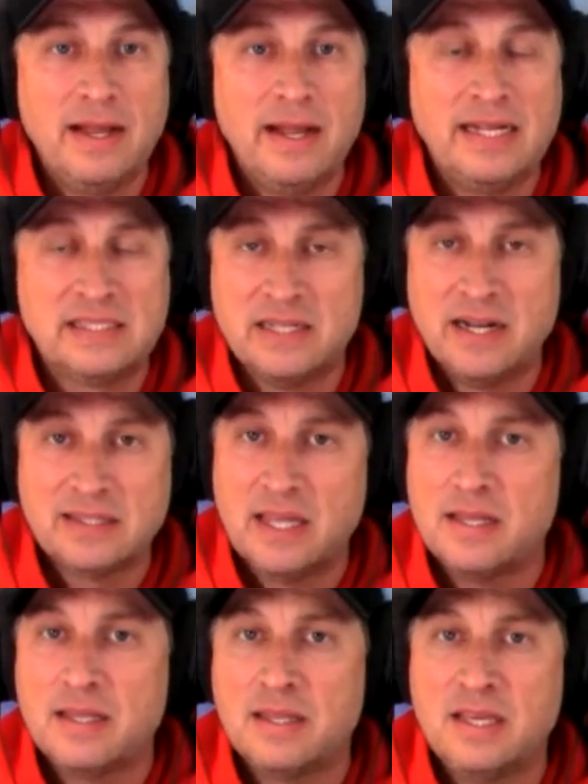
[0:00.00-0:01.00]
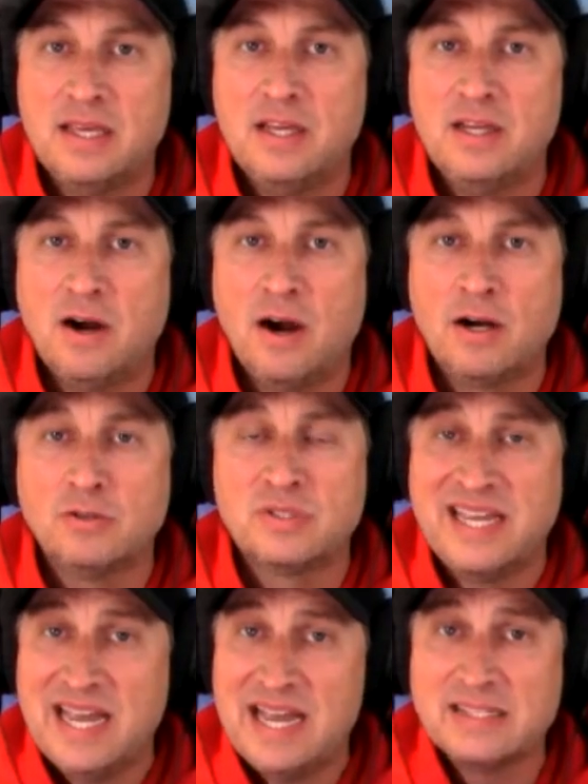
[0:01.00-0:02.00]
it's not that the Argos
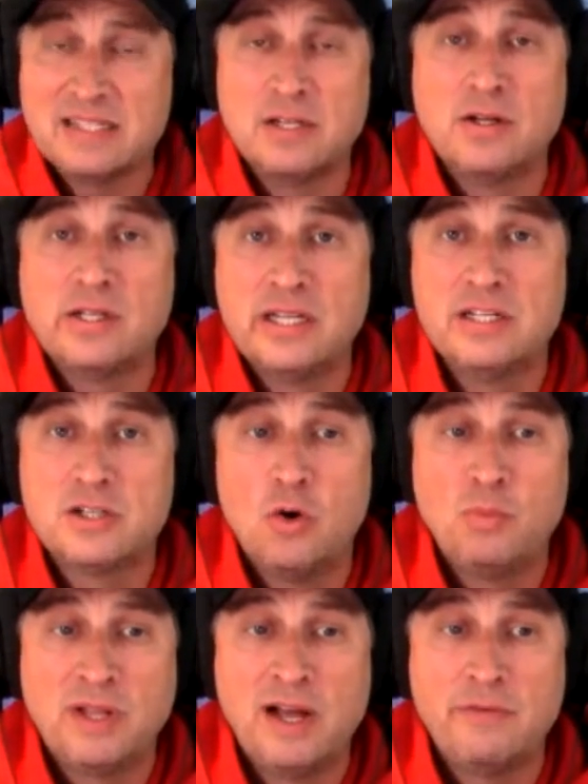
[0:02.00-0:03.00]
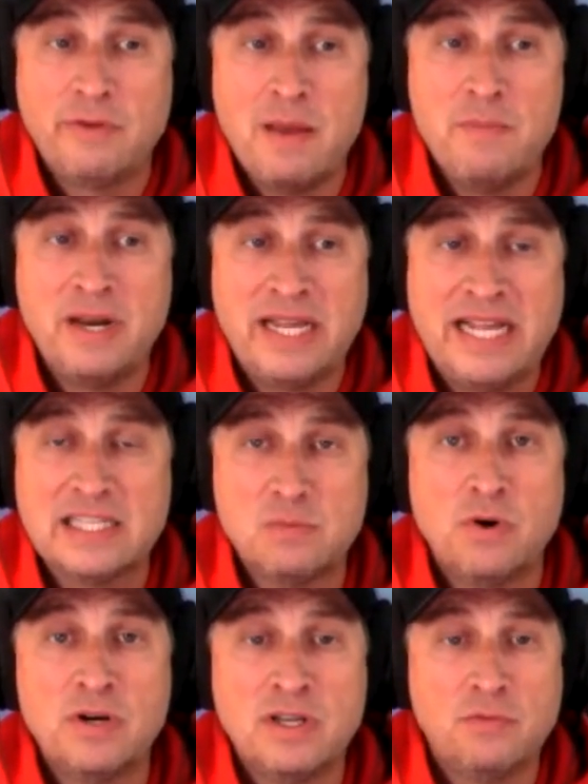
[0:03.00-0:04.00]
can't still clinch a home playoff game, but it gets
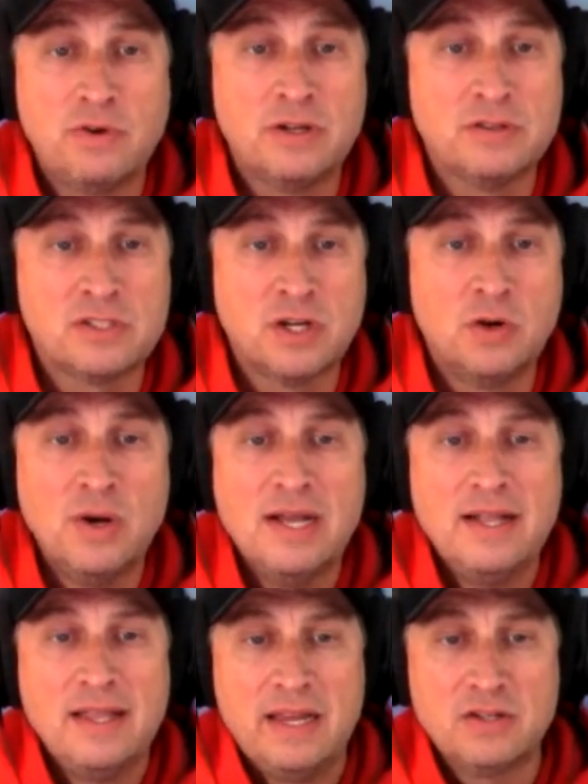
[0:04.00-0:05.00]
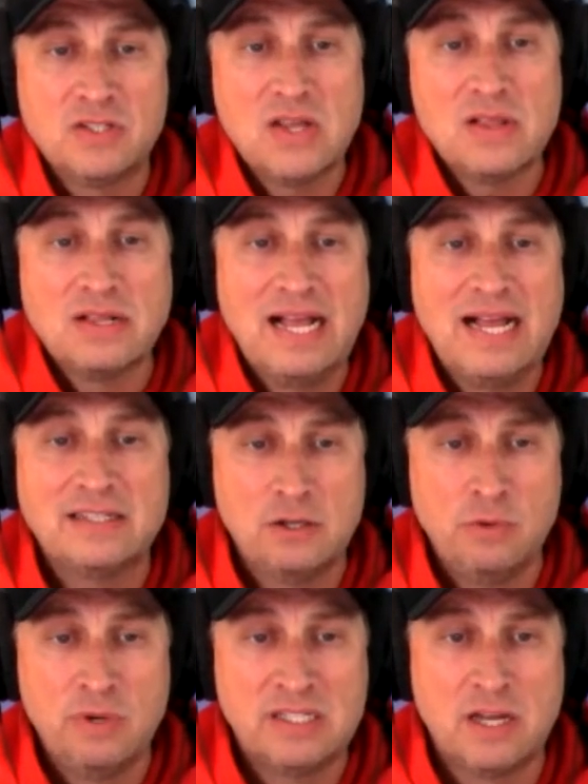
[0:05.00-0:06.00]
more difficult. So here's how the last
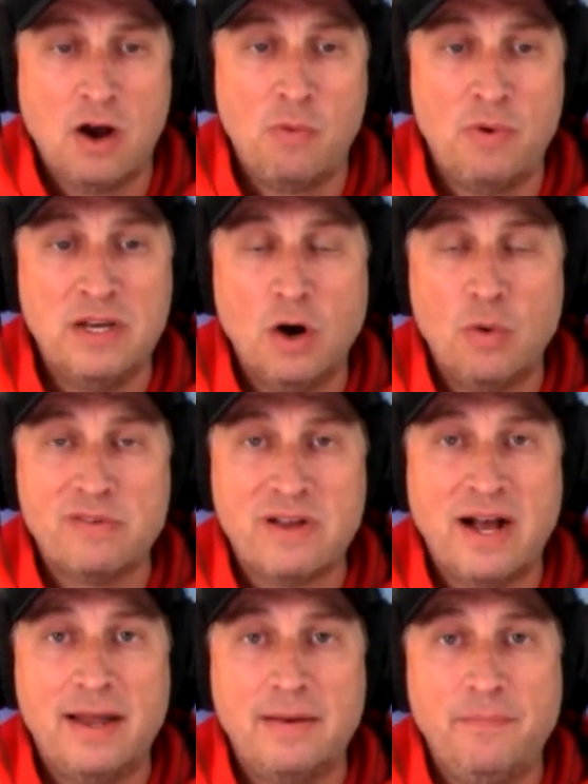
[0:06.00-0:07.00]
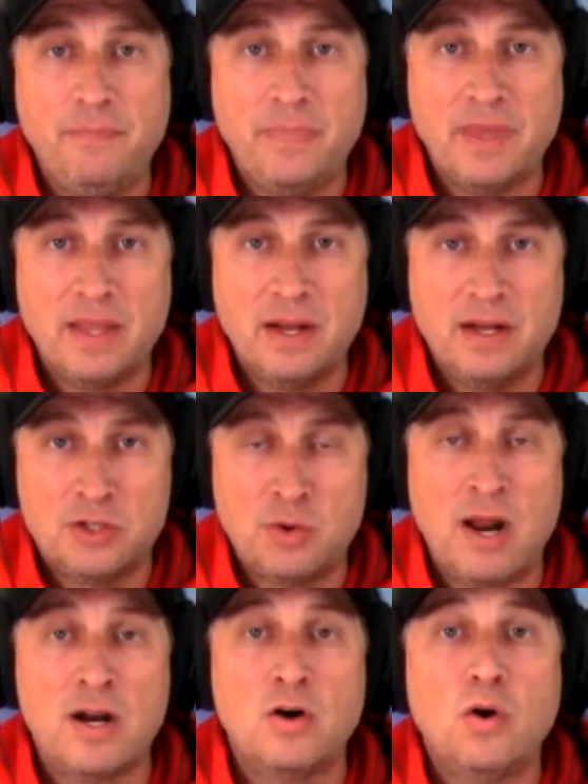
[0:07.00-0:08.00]
2 weeks go. We know we've got
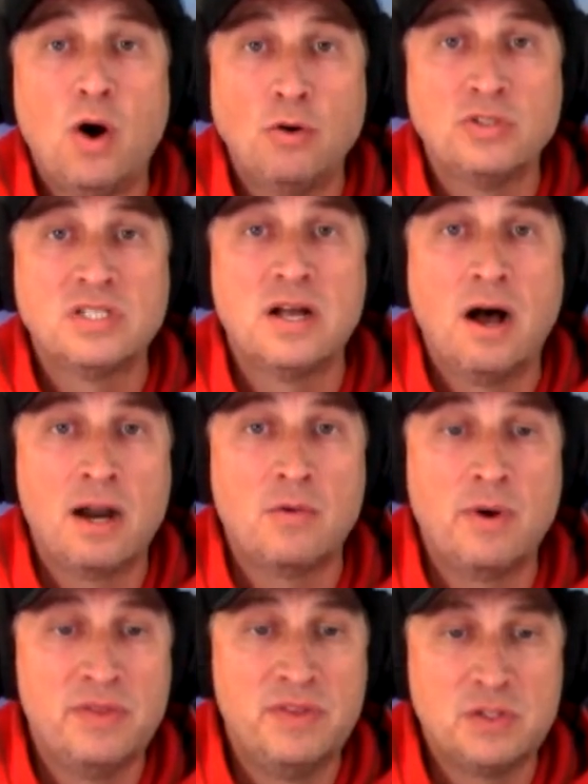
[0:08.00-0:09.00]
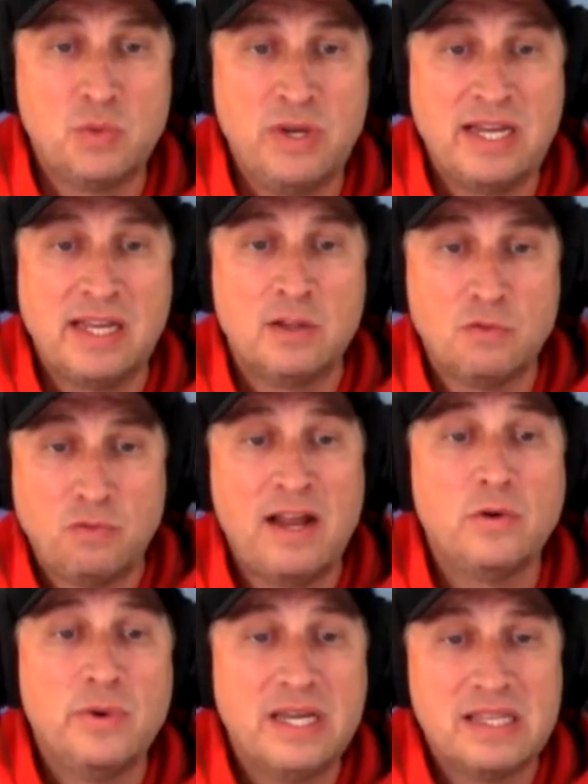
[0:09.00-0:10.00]
Toronto hosting Ottawa this week. In the
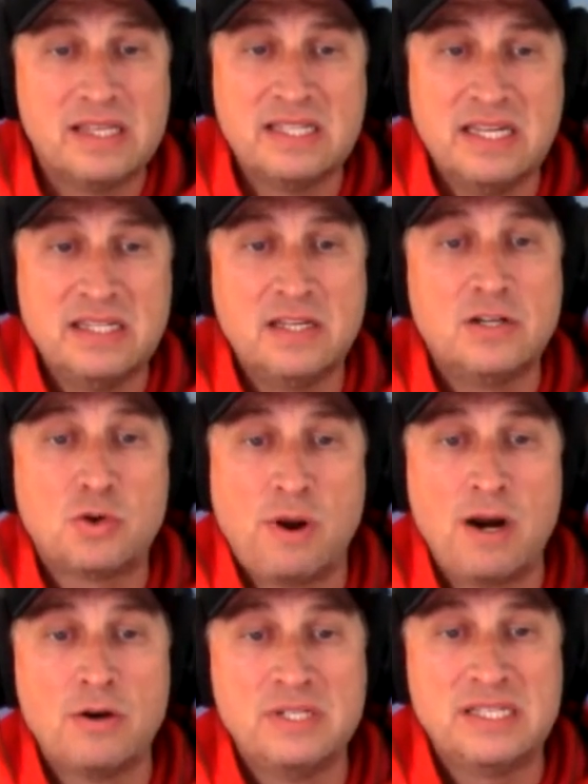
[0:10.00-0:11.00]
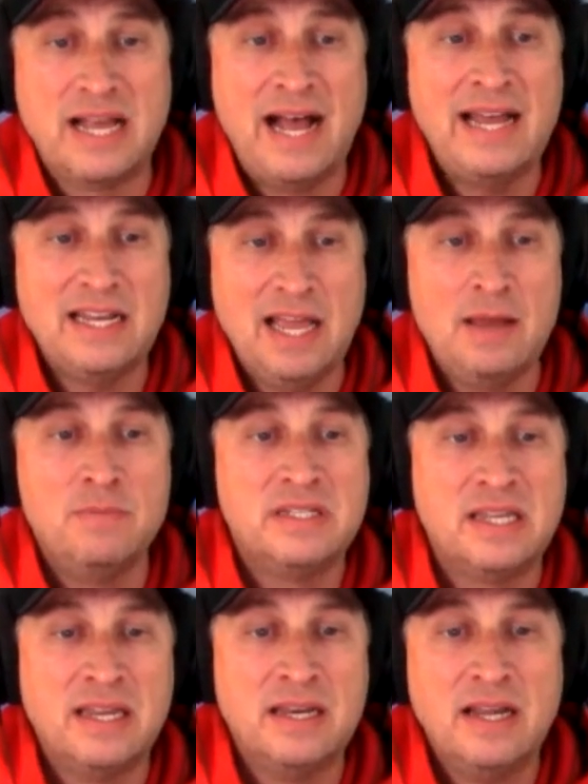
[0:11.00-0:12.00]
final week of the season, Toronto is at
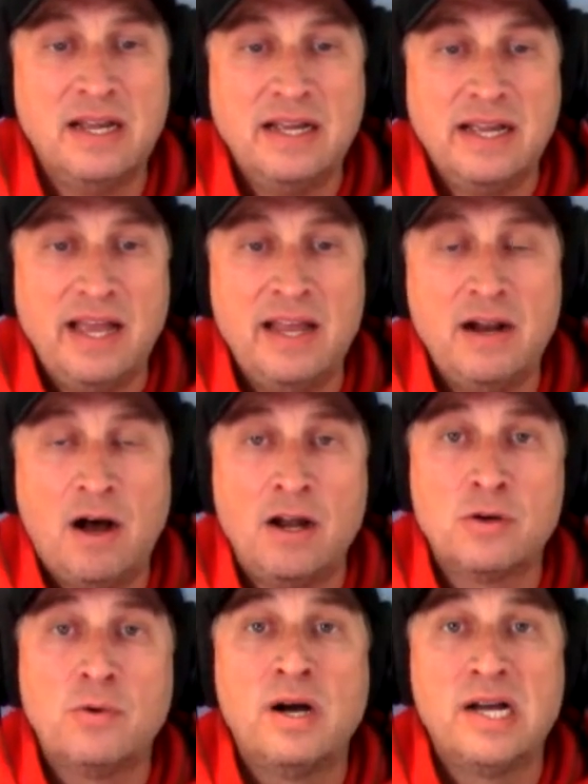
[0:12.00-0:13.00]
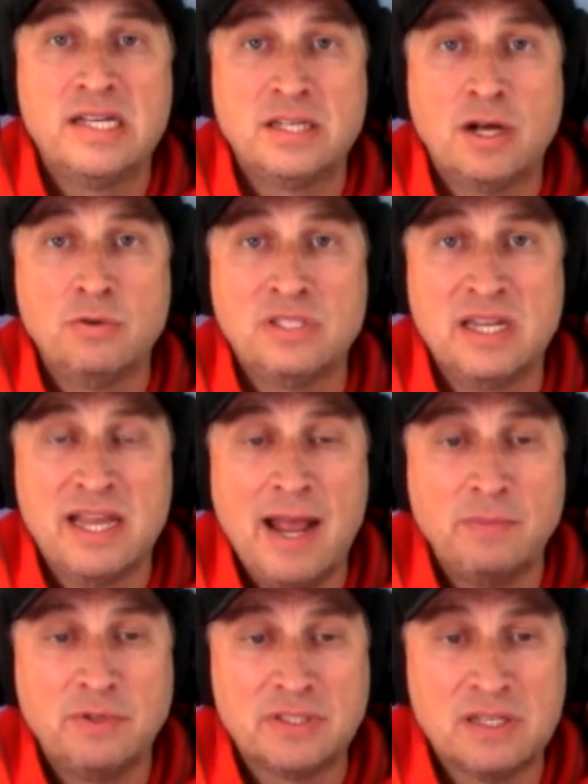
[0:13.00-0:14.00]
Edmonton and Ottawa is hosting
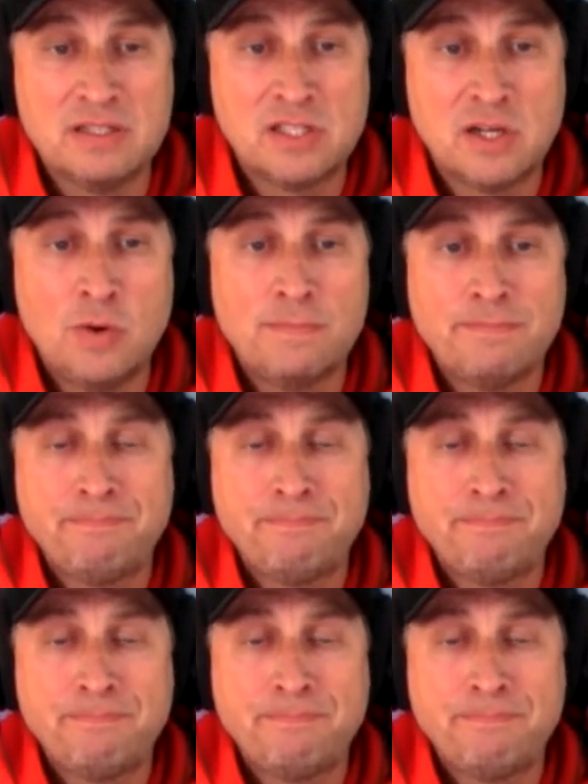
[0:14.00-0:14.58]
Hamilton. So